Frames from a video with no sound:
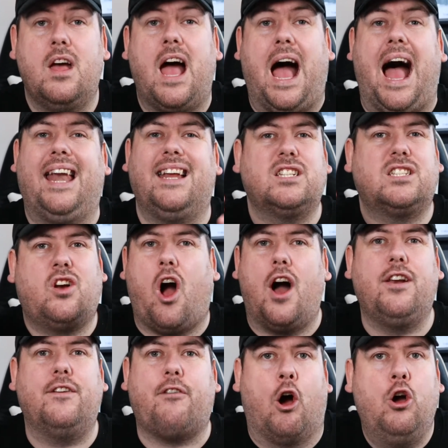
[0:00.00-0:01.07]
And it's kind
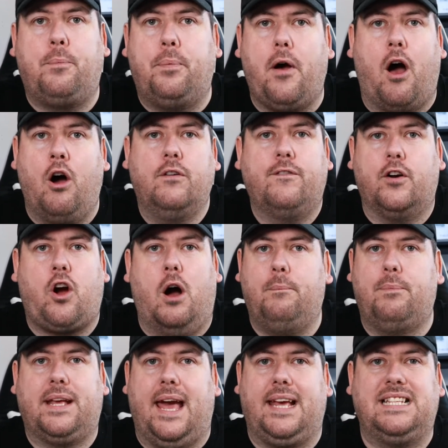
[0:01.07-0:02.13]
of
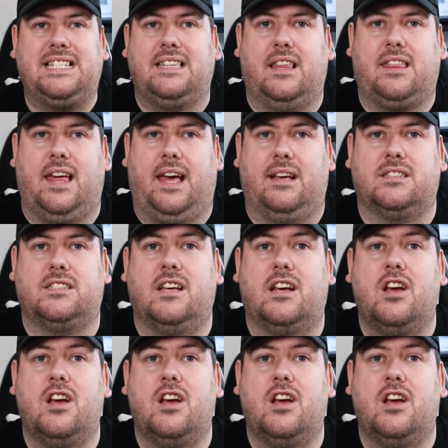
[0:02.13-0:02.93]
overcomplicating the things.